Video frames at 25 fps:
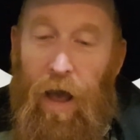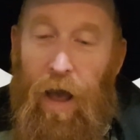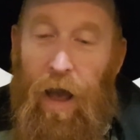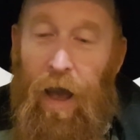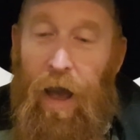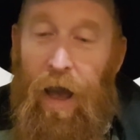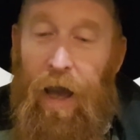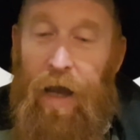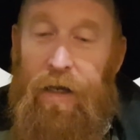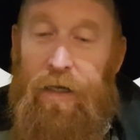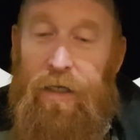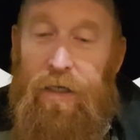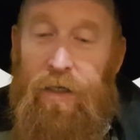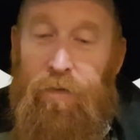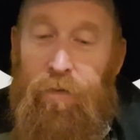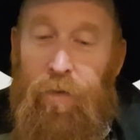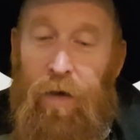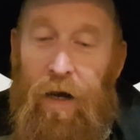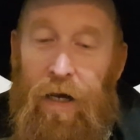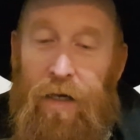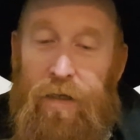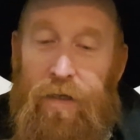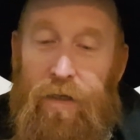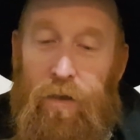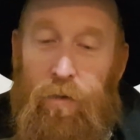And his
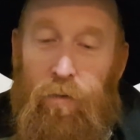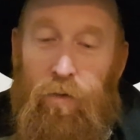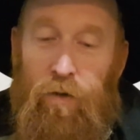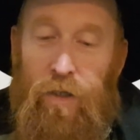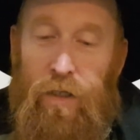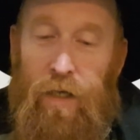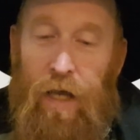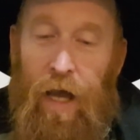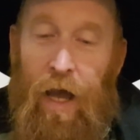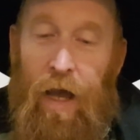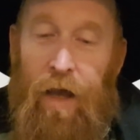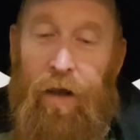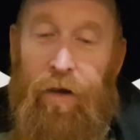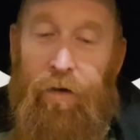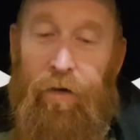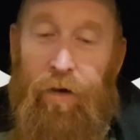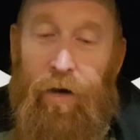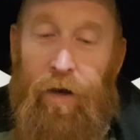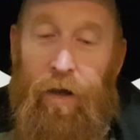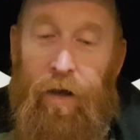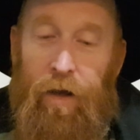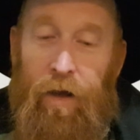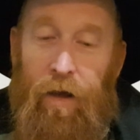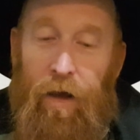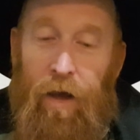master was
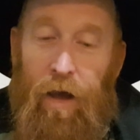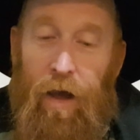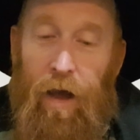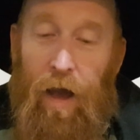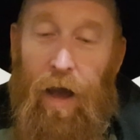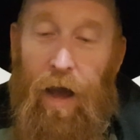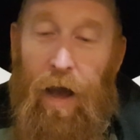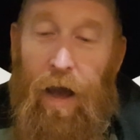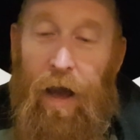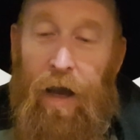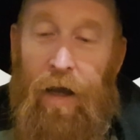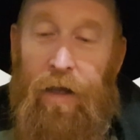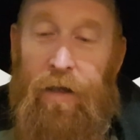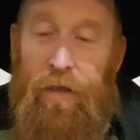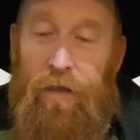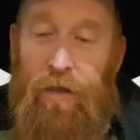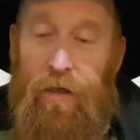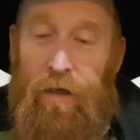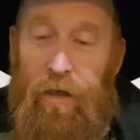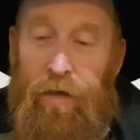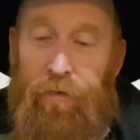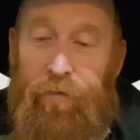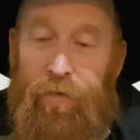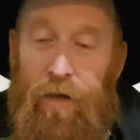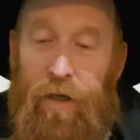angry and
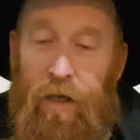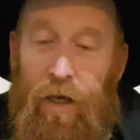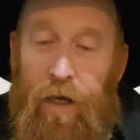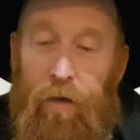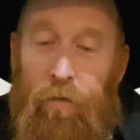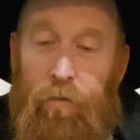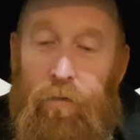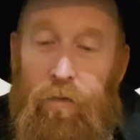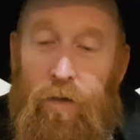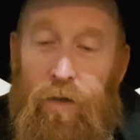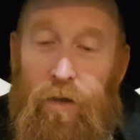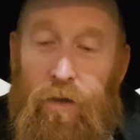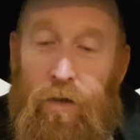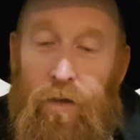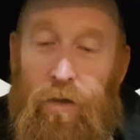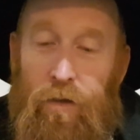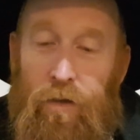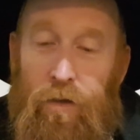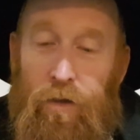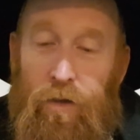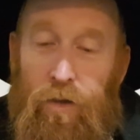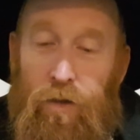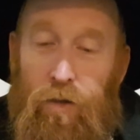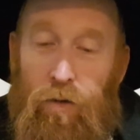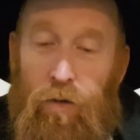delivered him to
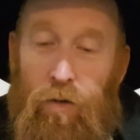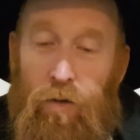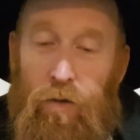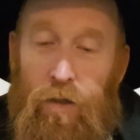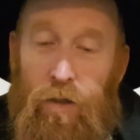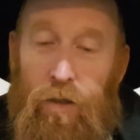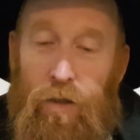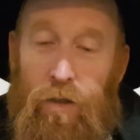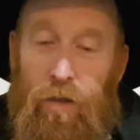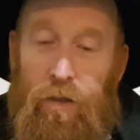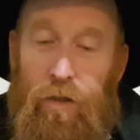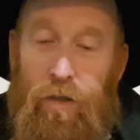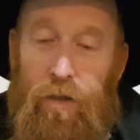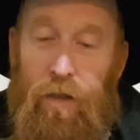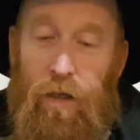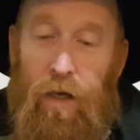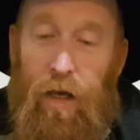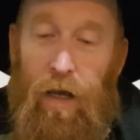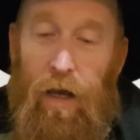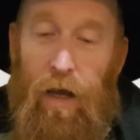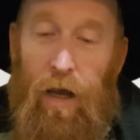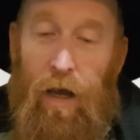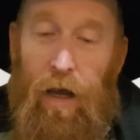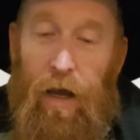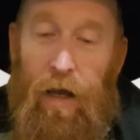the torturers
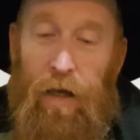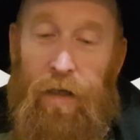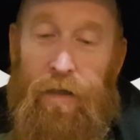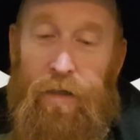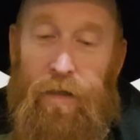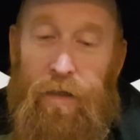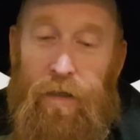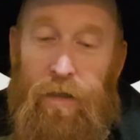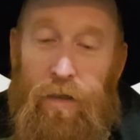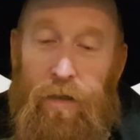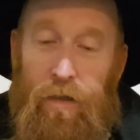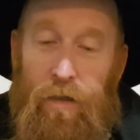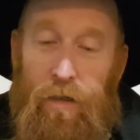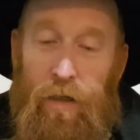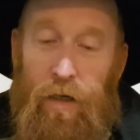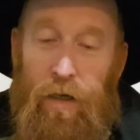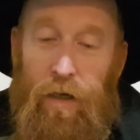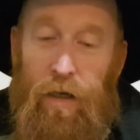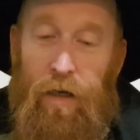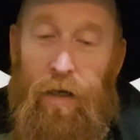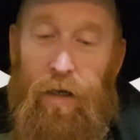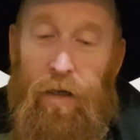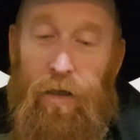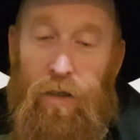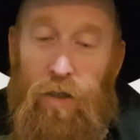until
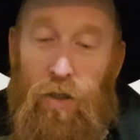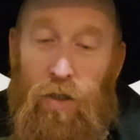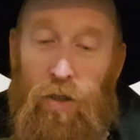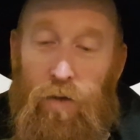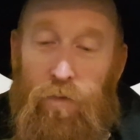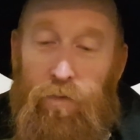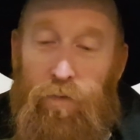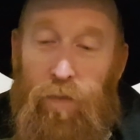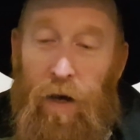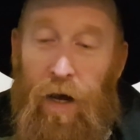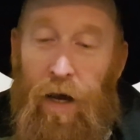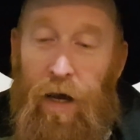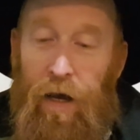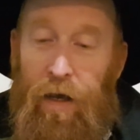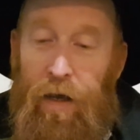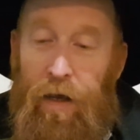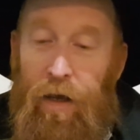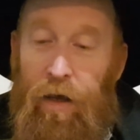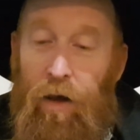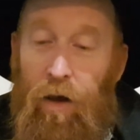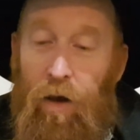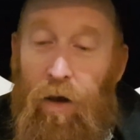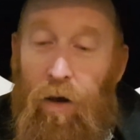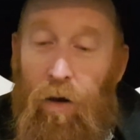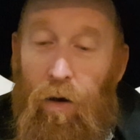he should
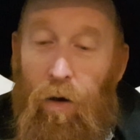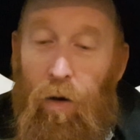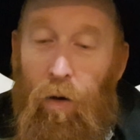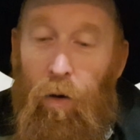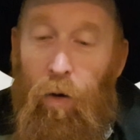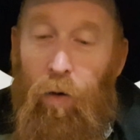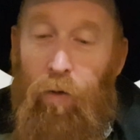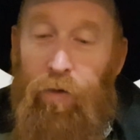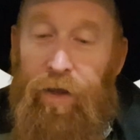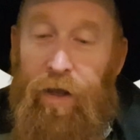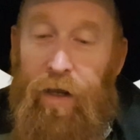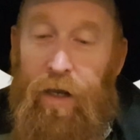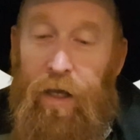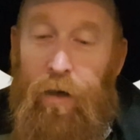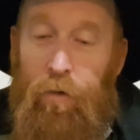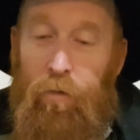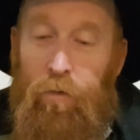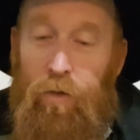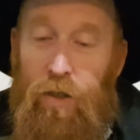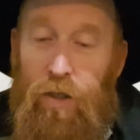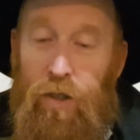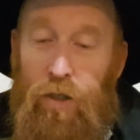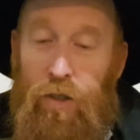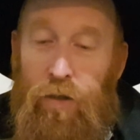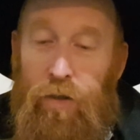pay all that he
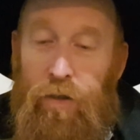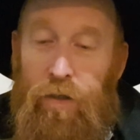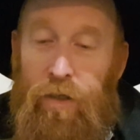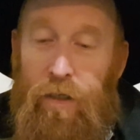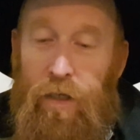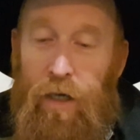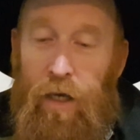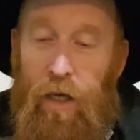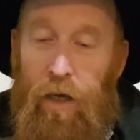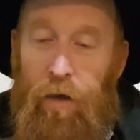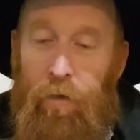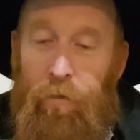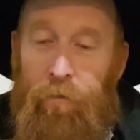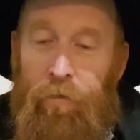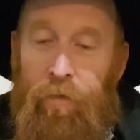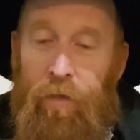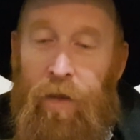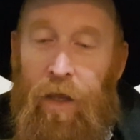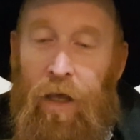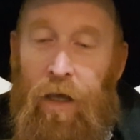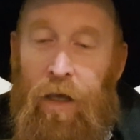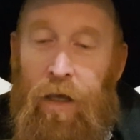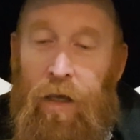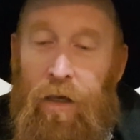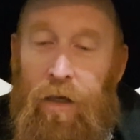was due to him.
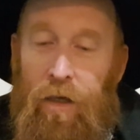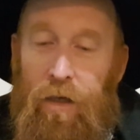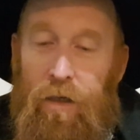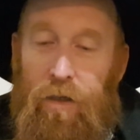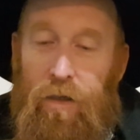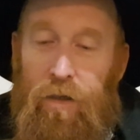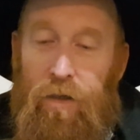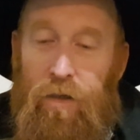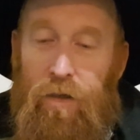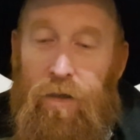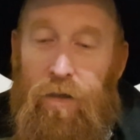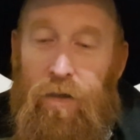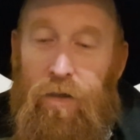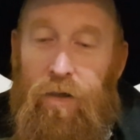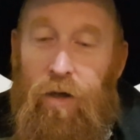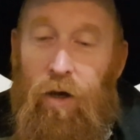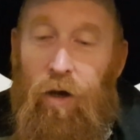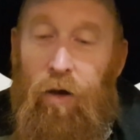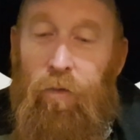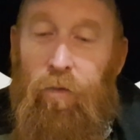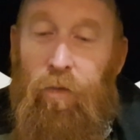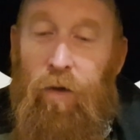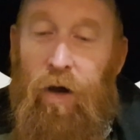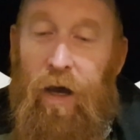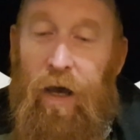
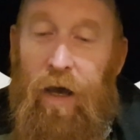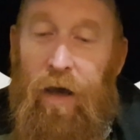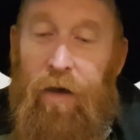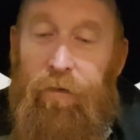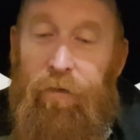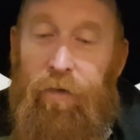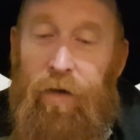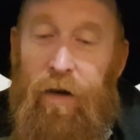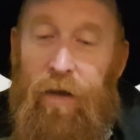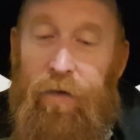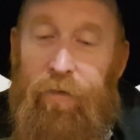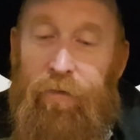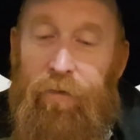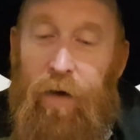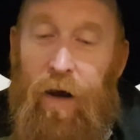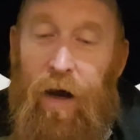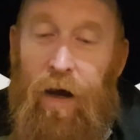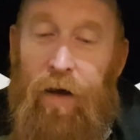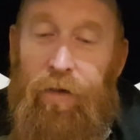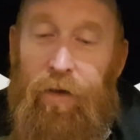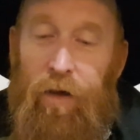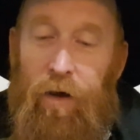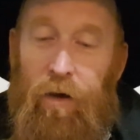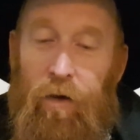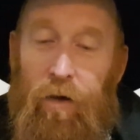So my heavenly
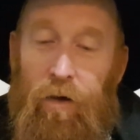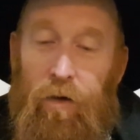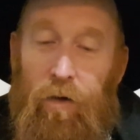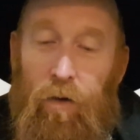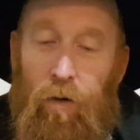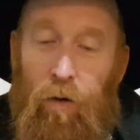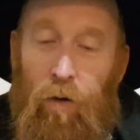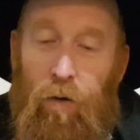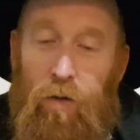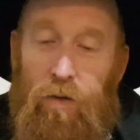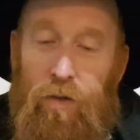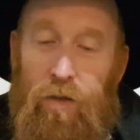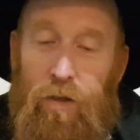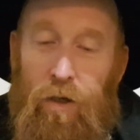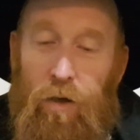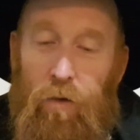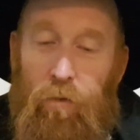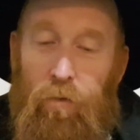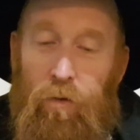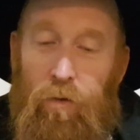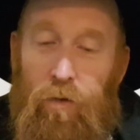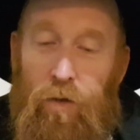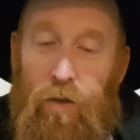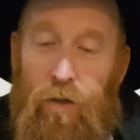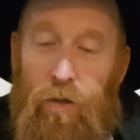Father also
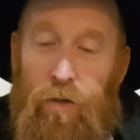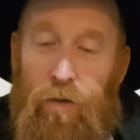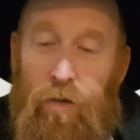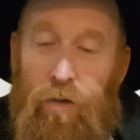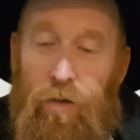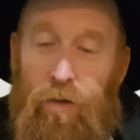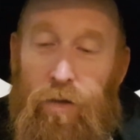will do